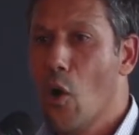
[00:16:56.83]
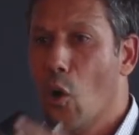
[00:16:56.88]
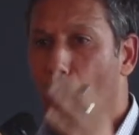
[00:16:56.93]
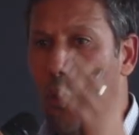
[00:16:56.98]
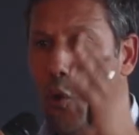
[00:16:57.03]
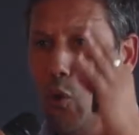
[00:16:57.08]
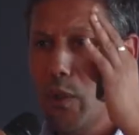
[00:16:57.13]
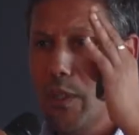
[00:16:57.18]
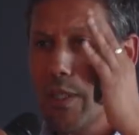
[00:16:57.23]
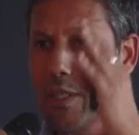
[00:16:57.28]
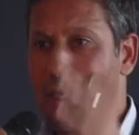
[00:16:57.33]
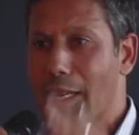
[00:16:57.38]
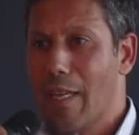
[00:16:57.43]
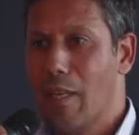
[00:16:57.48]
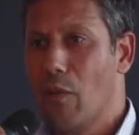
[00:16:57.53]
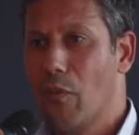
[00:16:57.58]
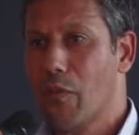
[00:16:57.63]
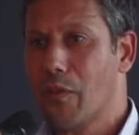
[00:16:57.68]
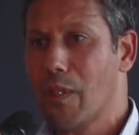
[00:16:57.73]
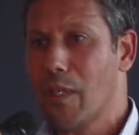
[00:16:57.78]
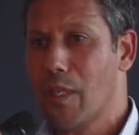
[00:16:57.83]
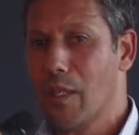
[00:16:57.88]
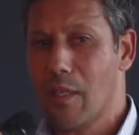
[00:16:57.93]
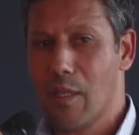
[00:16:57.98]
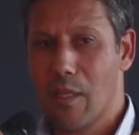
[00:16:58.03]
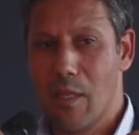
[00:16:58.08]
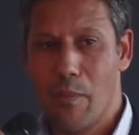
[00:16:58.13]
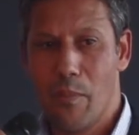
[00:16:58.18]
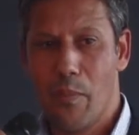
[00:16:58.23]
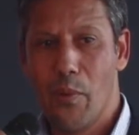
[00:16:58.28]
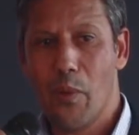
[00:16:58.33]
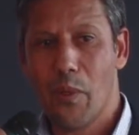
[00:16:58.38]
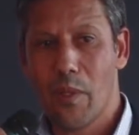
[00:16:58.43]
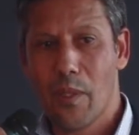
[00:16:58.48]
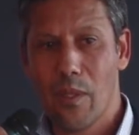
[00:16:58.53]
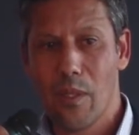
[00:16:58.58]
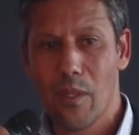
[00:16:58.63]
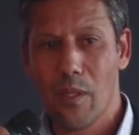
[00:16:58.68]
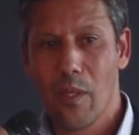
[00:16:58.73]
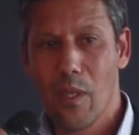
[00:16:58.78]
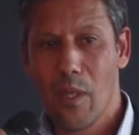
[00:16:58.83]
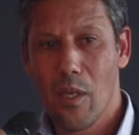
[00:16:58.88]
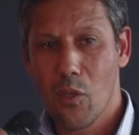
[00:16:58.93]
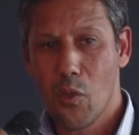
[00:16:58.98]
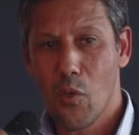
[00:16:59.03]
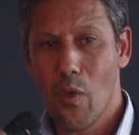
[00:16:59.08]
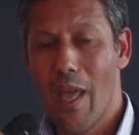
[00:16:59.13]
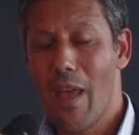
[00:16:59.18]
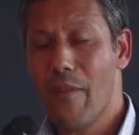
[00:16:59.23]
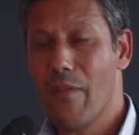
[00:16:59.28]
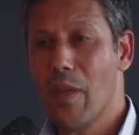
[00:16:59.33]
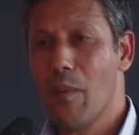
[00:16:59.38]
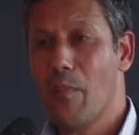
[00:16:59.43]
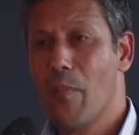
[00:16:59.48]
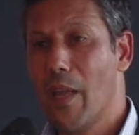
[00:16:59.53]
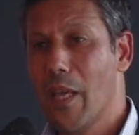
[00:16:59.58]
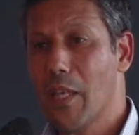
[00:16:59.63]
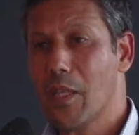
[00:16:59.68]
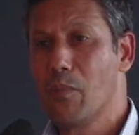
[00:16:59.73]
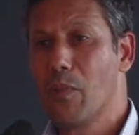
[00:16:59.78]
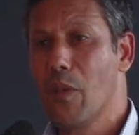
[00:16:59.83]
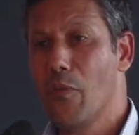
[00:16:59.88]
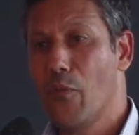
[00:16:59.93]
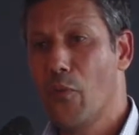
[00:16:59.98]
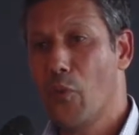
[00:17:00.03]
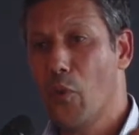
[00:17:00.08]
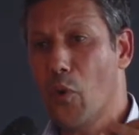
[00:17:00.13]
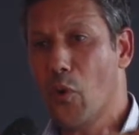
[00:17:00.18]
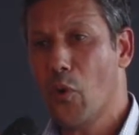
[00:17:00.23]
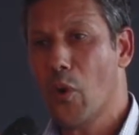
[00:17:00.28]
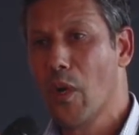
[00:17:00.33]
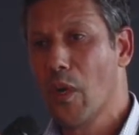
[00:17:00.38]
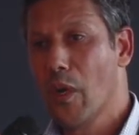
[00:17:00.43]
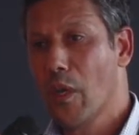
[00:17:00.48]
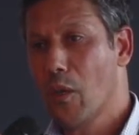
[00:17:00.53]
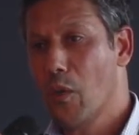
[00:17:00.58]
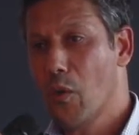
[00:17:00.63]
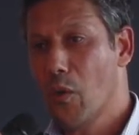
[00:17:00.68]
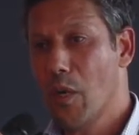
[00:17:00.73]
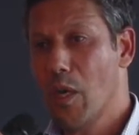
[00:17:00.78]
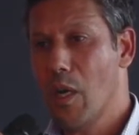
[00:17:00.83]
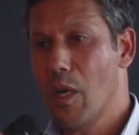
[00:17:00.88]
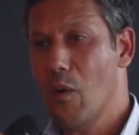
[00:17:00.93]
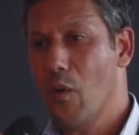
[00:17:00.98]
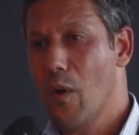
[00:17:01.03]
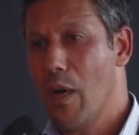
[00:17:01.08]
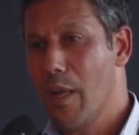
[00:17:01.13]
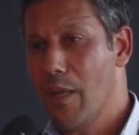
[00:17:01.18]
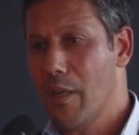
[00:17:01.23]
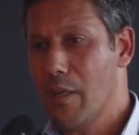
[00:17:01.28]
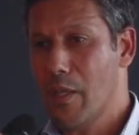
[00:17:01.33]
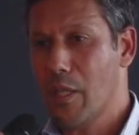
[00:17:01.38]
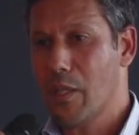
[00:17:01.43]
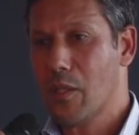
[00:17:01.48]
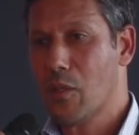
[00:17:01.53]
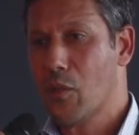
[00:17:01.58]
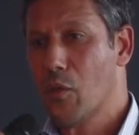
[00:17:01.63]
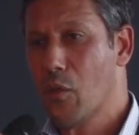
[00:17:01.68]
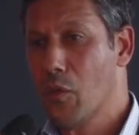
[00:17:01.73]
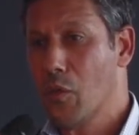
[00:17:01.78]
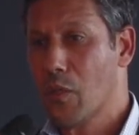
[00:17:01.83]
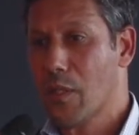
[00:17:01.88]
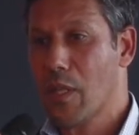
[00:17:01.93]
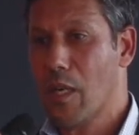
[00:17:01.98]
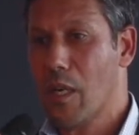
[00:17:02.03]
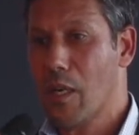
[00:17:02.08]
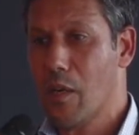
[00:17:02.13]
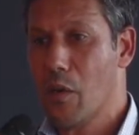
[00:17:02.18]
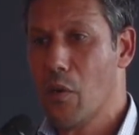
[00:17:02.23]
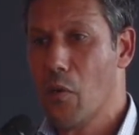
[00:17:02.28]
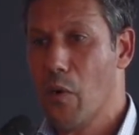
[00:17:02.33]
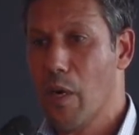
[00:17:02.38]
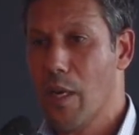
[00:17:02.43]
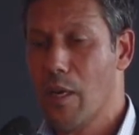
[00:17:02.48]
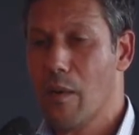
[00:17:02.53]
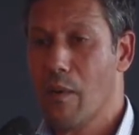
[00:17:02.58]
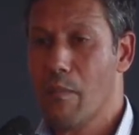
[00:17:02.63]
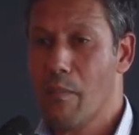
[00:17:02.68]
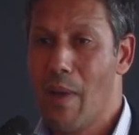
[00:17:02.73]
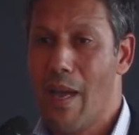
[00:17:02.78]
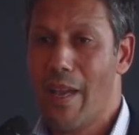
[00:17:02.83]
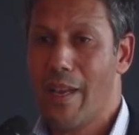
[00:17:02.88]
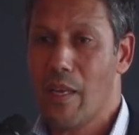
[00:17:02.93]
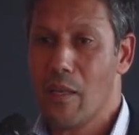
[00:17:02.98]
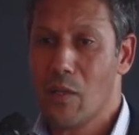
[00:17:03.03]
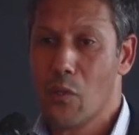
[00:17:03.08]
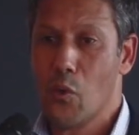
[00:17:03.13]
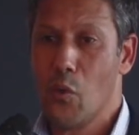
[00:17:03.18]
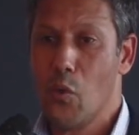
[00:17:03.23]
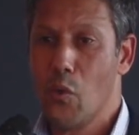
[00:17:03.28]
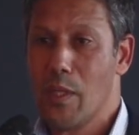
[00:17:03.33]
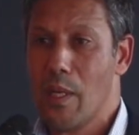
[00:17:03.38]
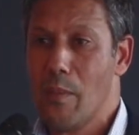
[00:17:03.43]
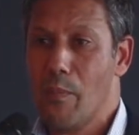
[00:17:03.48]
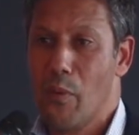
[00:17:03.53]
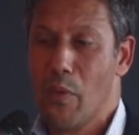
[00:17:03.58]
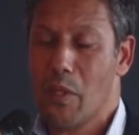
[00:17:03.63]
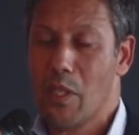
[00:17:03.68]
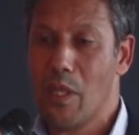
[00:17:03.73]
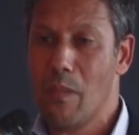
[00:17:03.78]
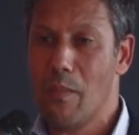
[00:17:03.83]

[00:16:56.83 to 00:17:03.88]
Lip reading: All these kind of things is important to have in place before you go and just you start buying tools and putting